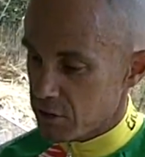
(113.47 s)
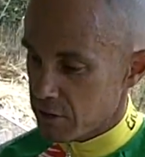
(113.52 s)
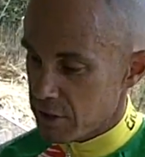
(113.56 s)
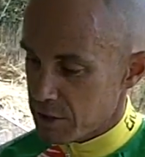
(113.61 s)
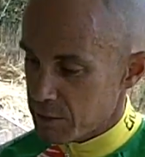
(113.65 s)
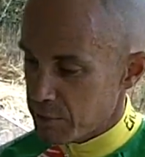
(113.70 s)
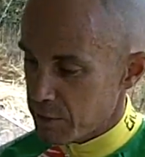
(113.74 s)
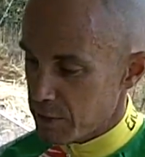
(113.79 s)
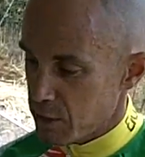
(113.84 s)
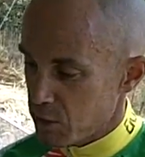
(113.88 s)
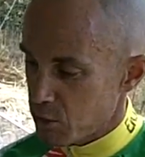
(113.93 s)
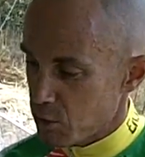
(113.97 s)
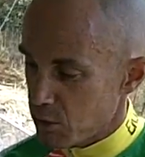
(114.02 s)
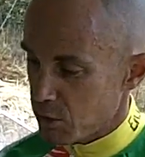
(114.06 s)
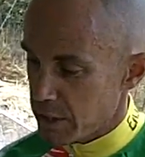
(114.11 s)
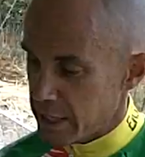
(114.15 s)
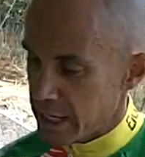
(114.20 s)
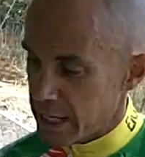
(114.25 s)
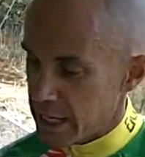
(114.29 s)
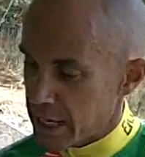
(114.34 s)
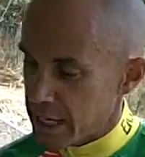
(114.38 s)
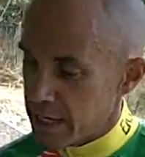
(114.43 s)
So that's pretty
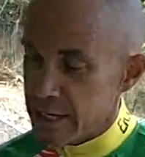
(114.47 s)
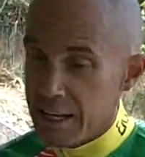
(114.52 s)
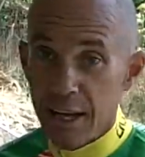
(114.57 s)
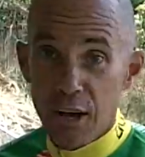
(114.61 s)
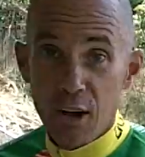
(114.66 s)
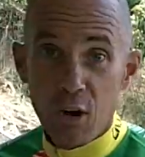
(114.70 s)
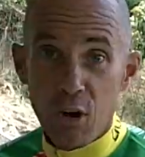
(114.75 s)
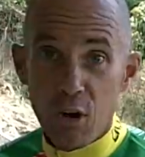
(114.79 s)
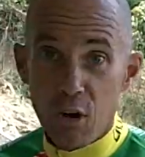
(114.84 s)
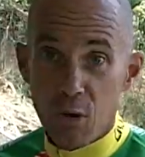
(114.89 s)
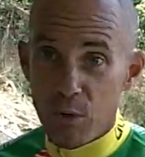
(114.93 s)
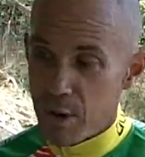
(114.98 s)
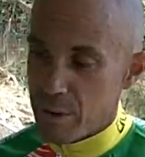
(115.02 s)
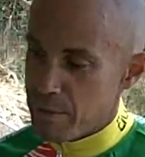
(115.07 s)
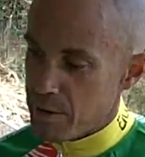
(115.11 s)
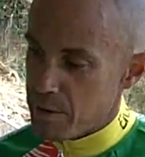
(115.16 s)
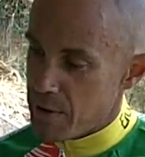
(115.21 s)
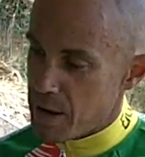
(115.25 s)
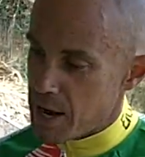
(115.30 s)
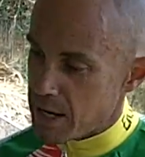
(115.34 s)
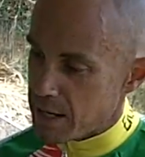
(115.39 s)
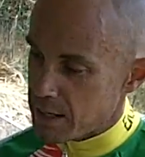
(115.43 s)
cool. And again, all
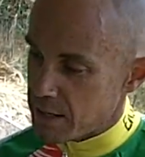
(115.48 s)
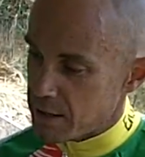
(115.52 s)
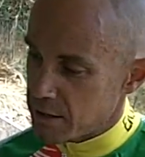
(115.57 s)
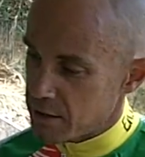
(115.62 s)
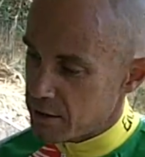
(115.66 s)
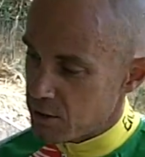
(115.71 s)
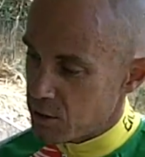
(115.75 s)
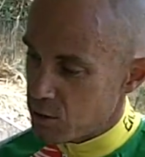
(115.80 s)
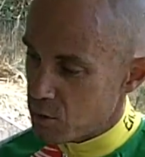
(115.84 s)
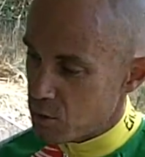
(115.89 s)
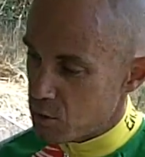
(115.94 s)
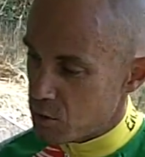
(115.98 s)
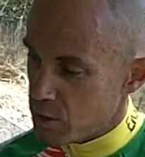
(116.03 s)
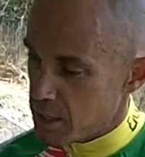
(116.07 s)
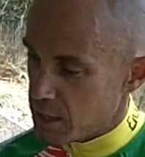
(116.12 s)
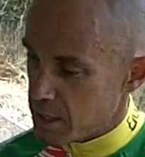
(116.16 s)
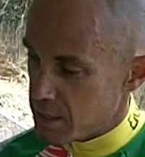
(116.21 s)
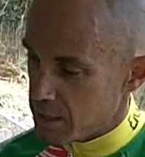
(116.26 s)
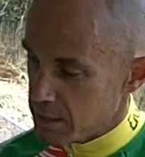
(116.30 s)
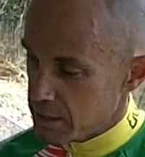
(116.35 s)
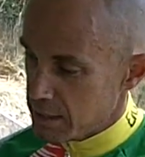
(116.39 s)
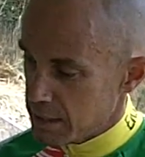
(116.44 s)
rubber back here,
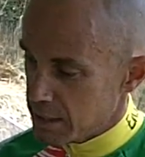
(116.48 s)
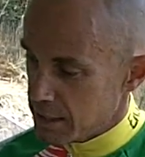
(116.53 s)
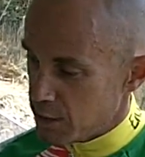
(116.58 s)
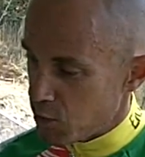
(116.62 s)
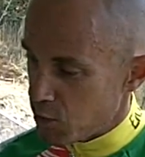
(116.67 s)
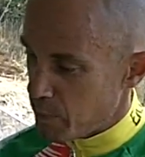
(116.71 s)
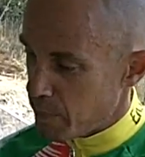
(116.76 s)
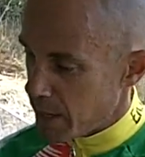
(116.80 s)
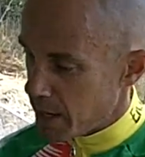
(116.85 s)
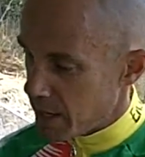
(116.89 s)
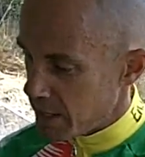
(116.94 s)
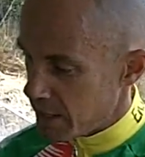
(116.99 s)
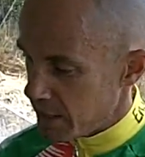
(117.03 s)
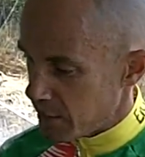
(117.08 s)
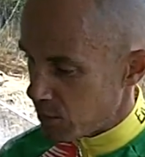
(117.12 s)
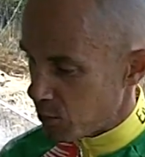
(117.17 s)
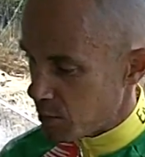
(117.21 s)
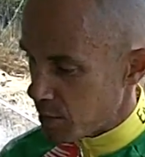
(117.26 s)
no padding.